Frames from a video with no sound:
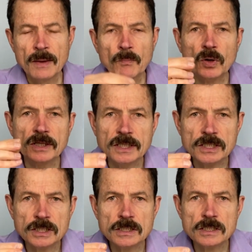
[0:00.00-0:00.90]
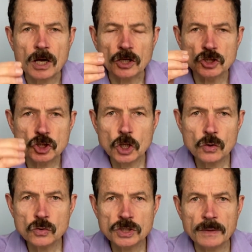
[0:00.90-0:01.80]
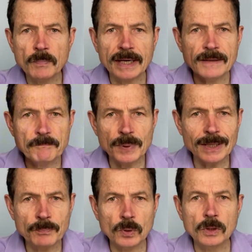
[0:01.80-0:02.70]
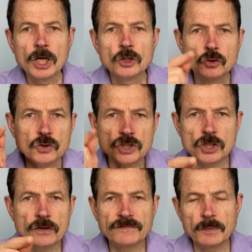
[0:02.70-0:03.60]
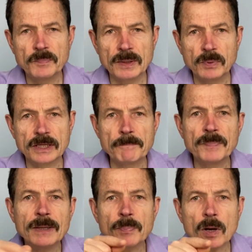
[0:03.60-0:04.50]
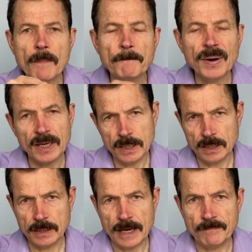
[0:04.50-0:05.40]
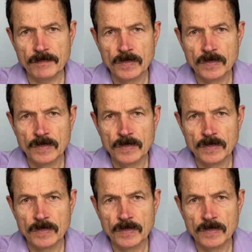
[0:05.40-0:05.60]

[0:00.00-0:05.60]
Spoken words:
Politicians are chosen by the people to serve the people. The people are paying them.